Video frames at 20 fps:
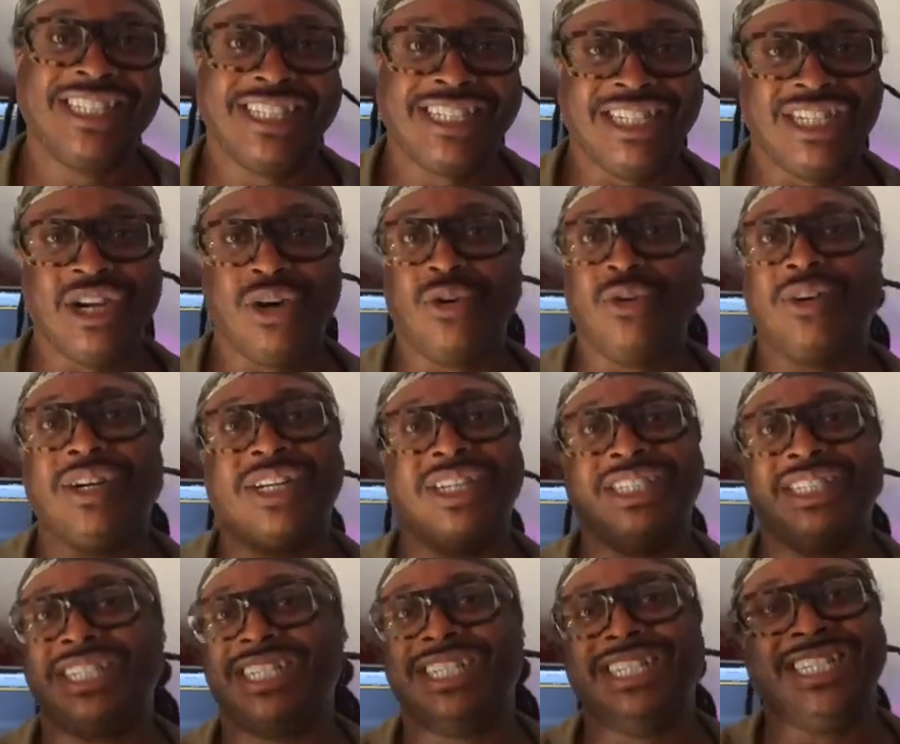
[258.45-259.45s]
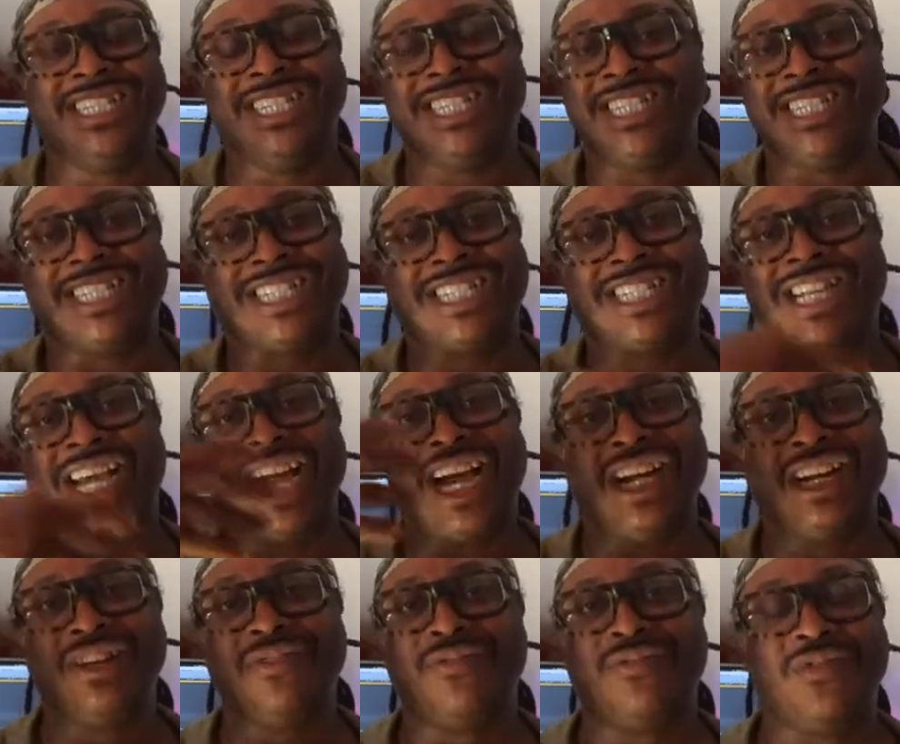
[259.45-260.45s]
you know, and the
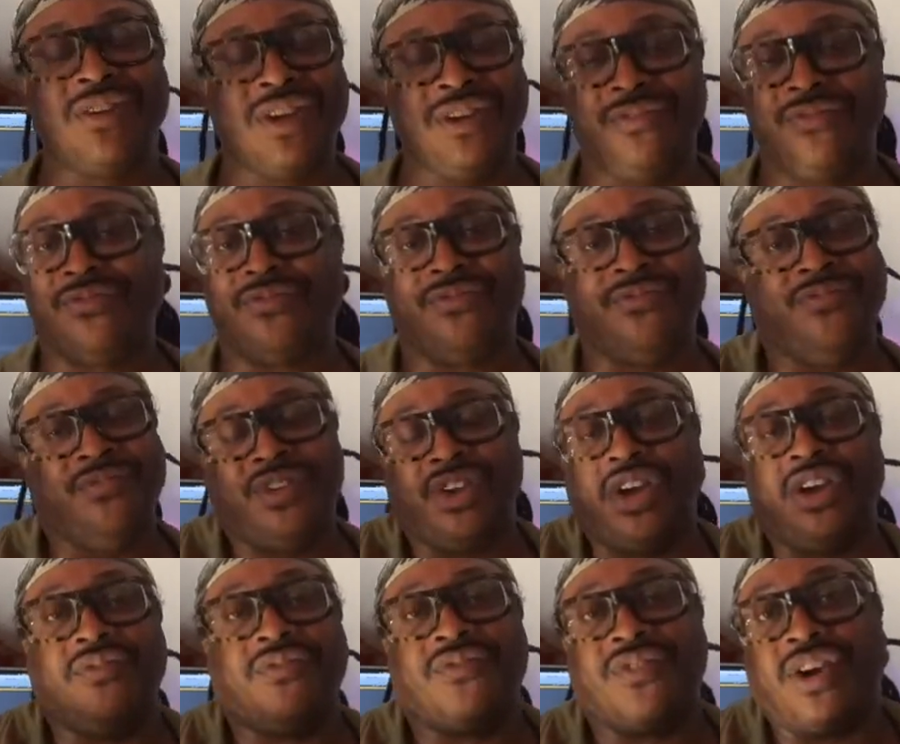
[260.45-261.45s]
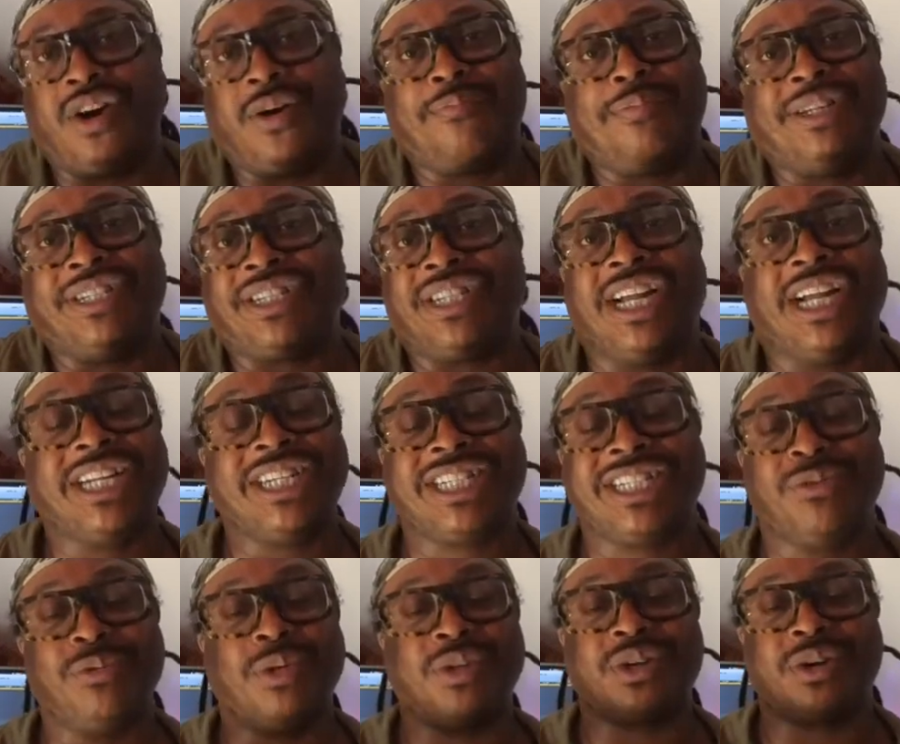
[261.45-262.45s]
style of your
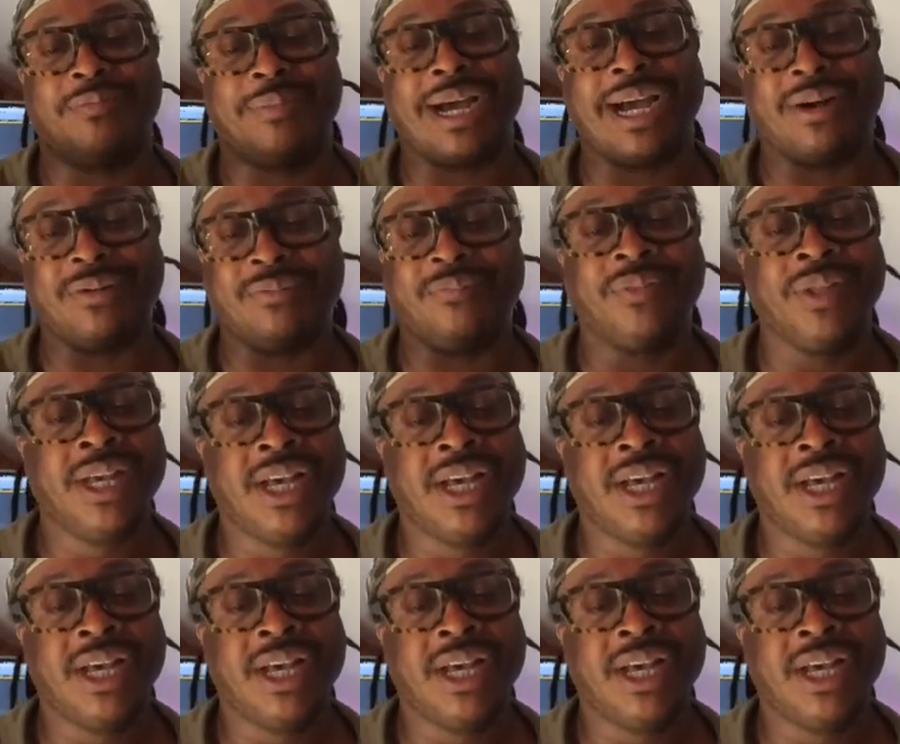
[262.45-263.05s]
personality will come out.